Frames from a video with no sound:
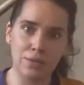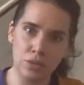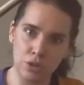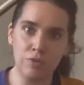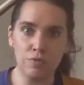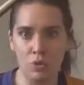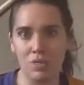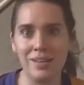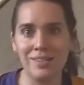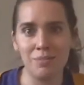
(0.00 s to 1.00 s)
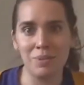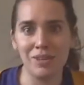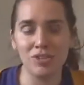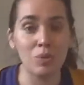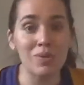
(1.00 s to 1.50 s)
third and fourth lines of the piece.
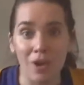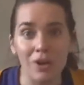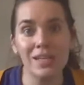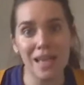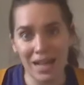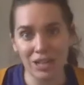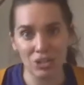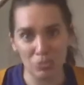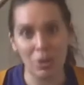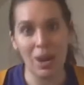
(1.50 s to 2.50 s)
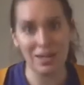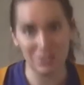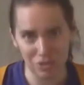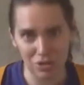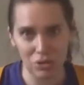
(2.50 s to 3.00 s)
So we've already actually
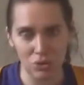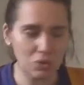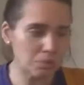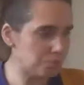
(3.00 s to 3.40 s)
practiced those.